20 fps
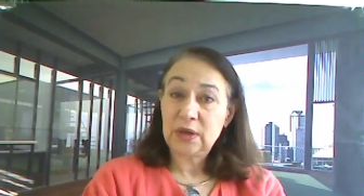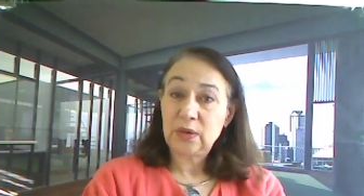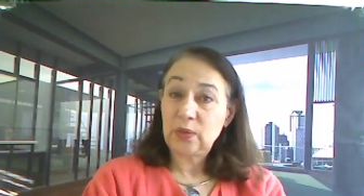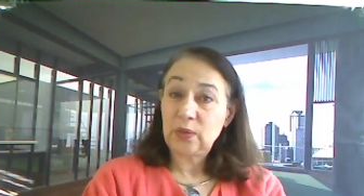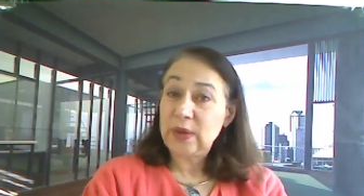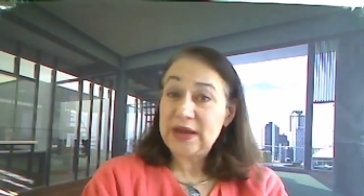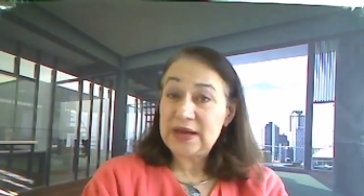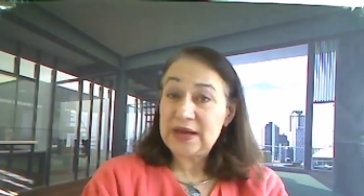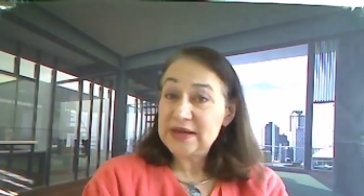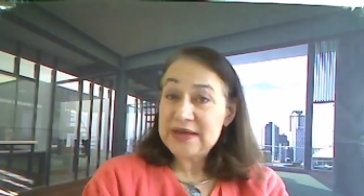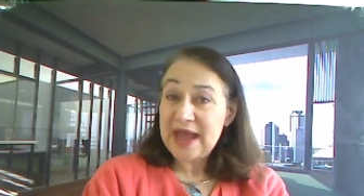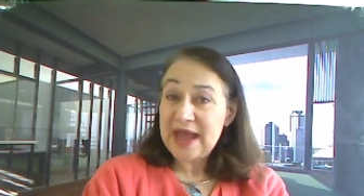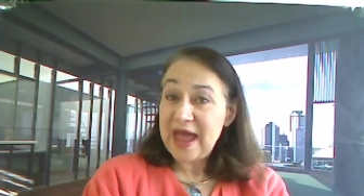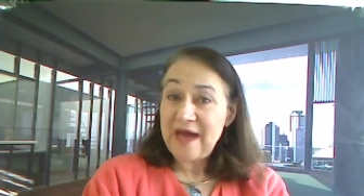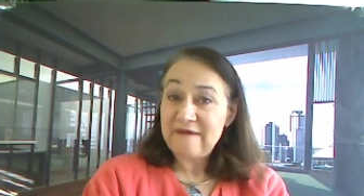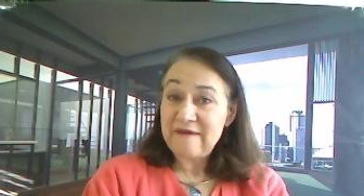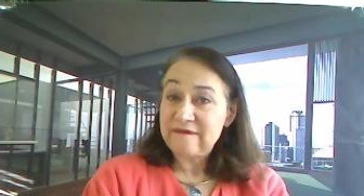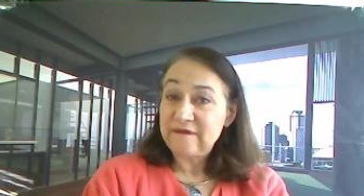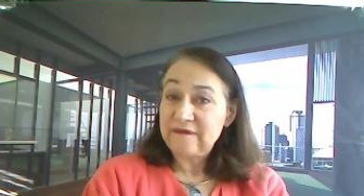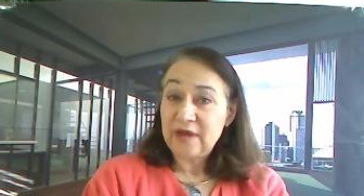We didn't
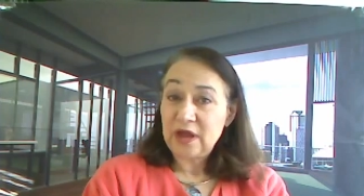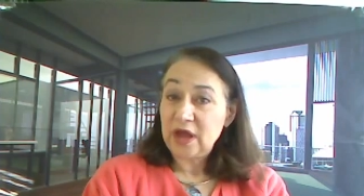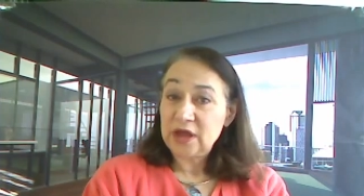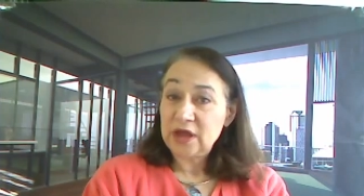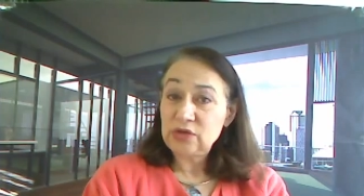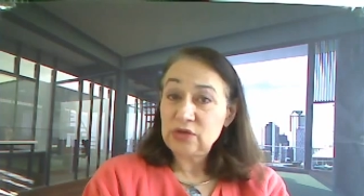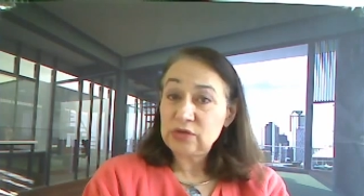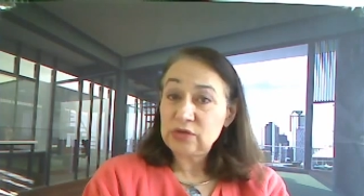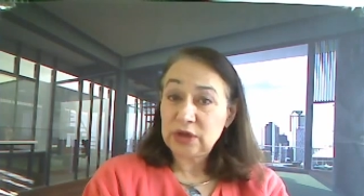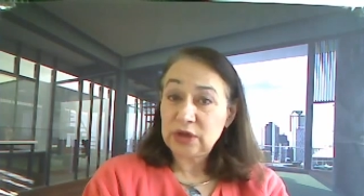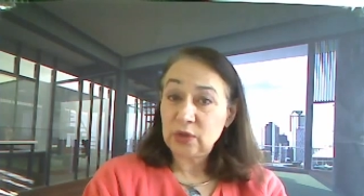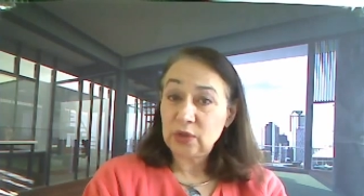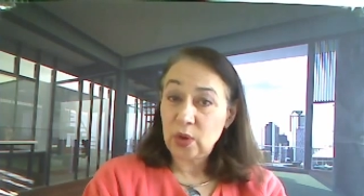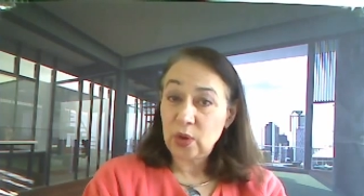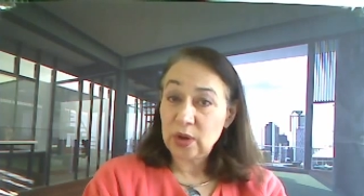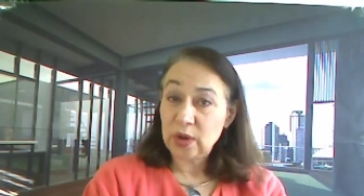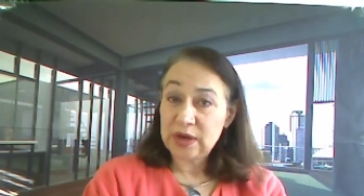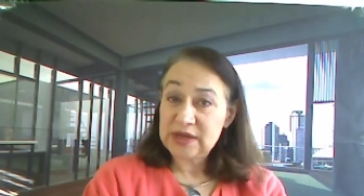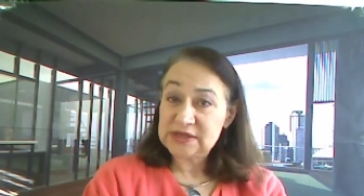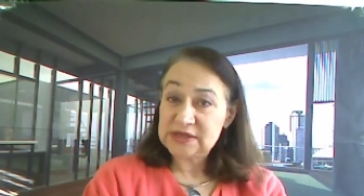have a nuclear
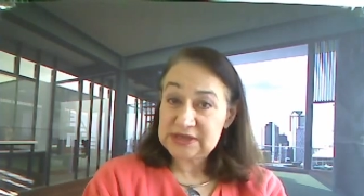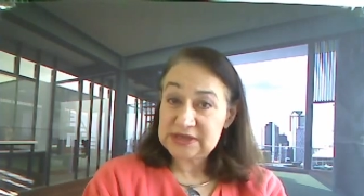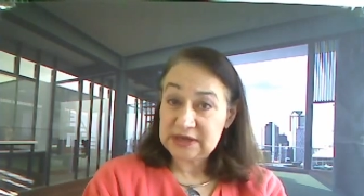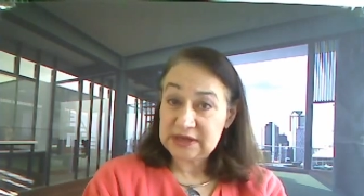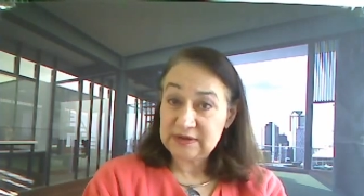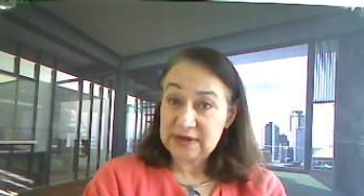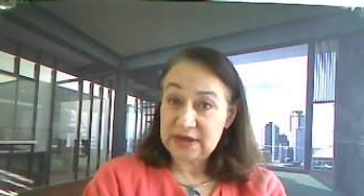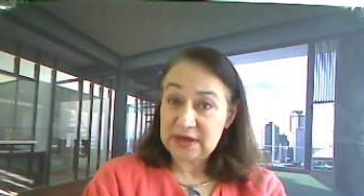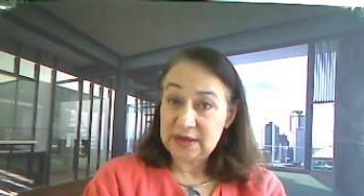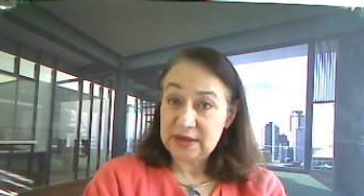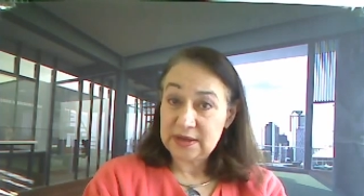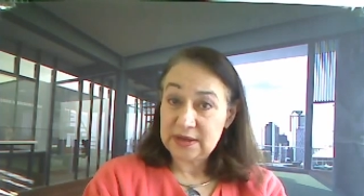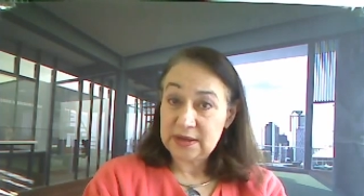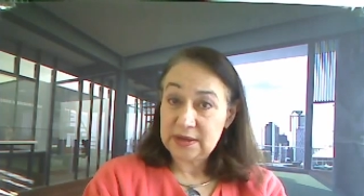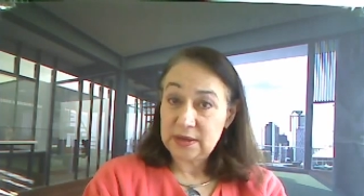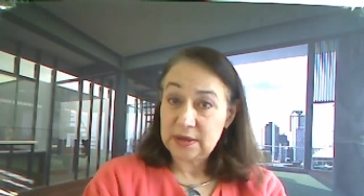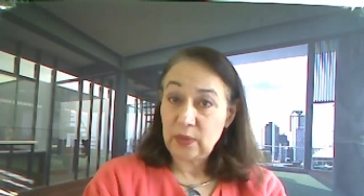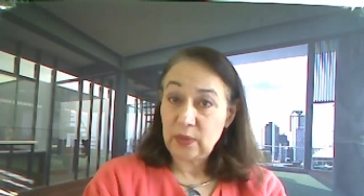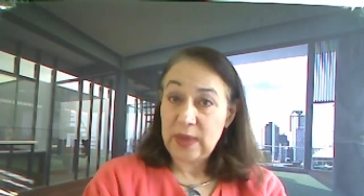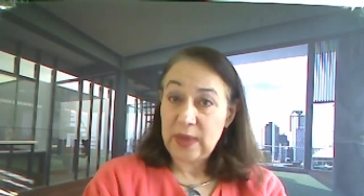war in Syria.
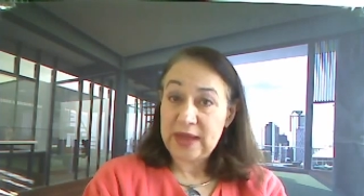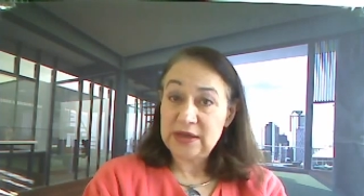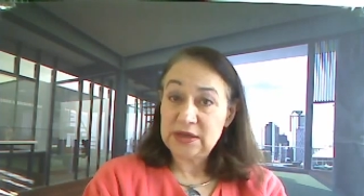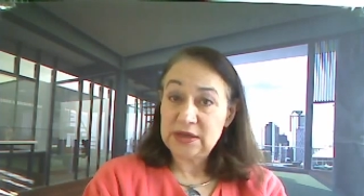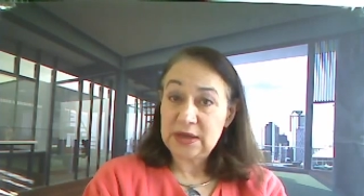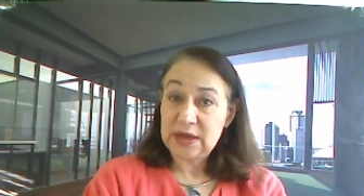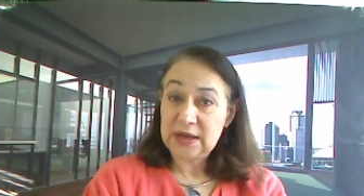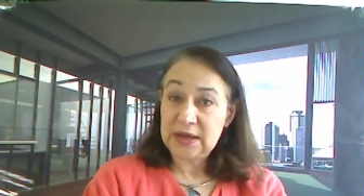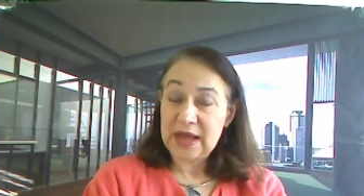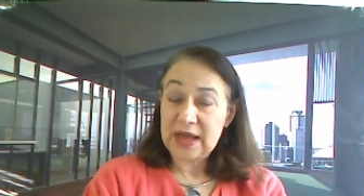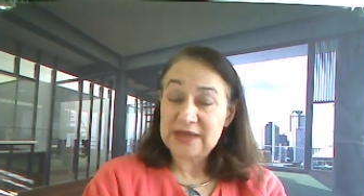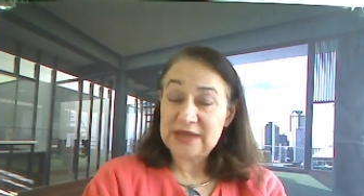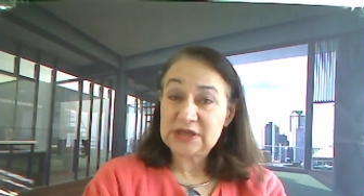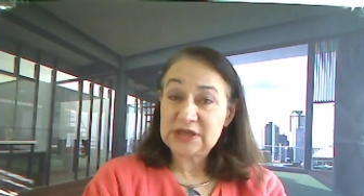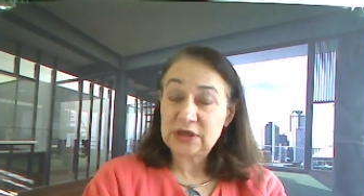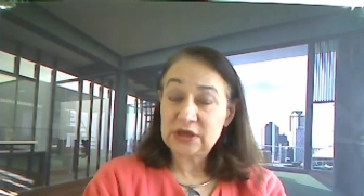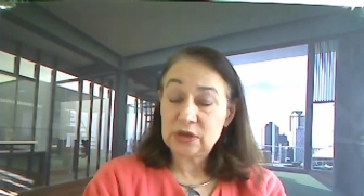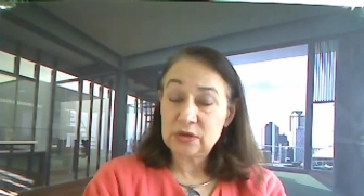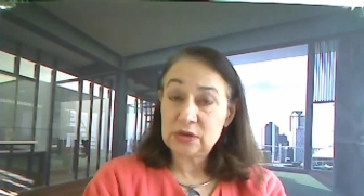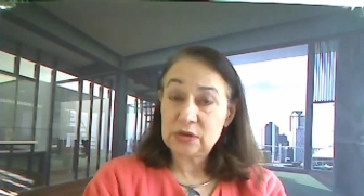When
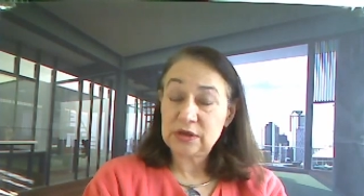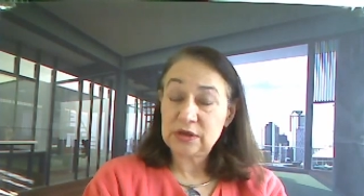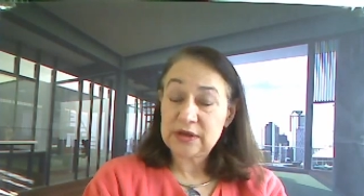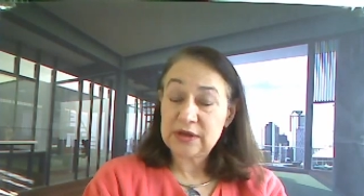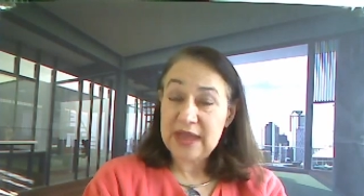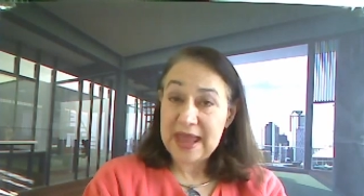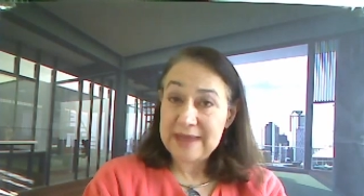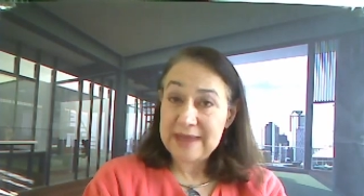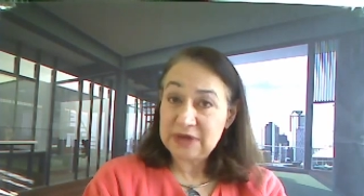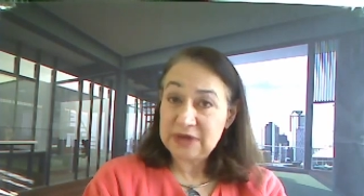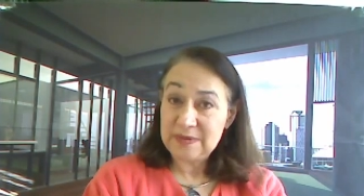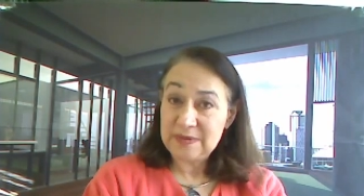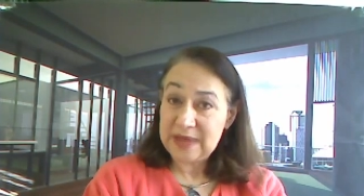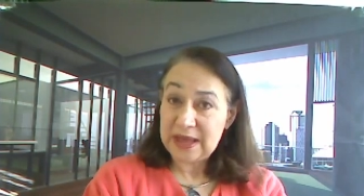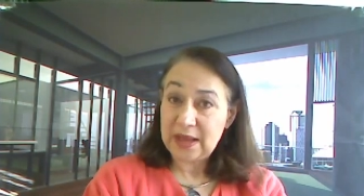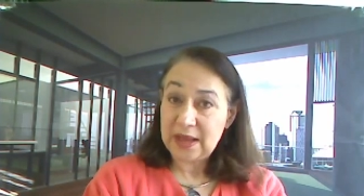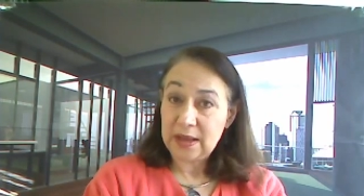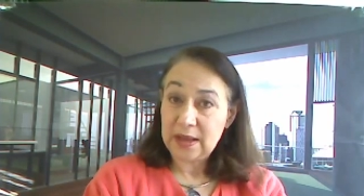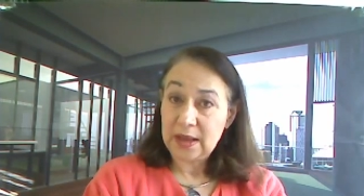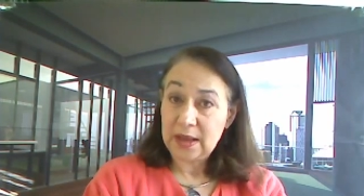Jacek Kugler came to
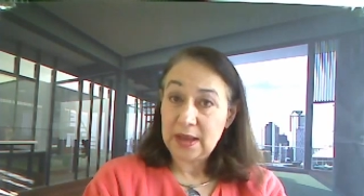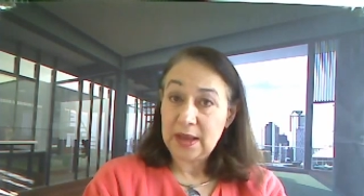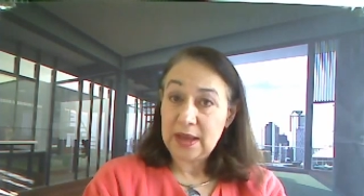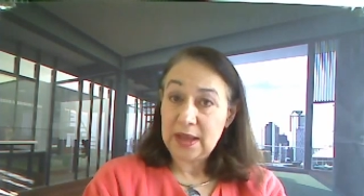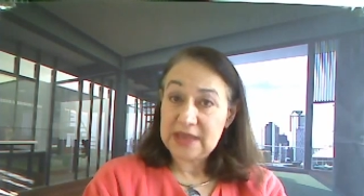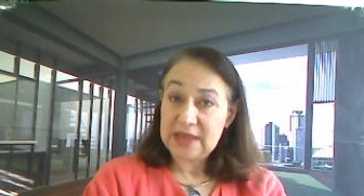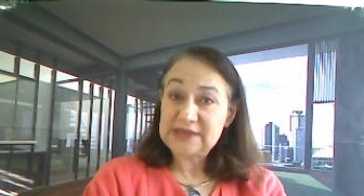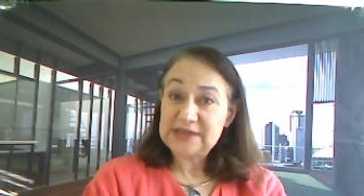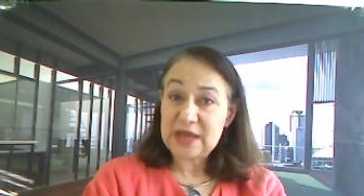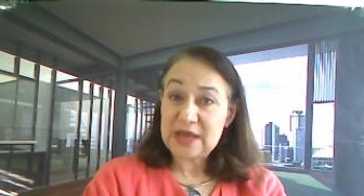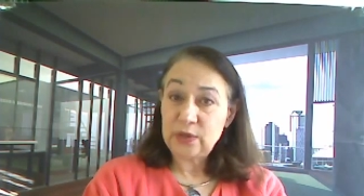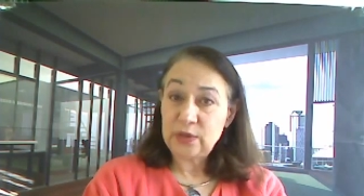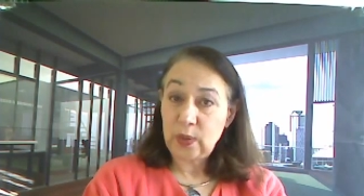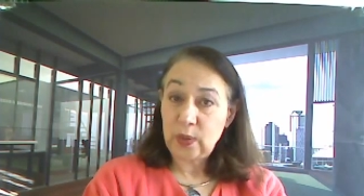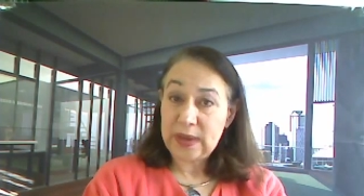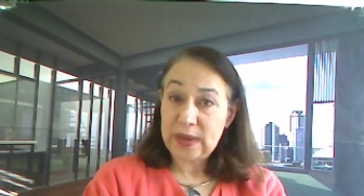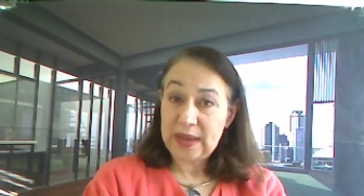me, he said,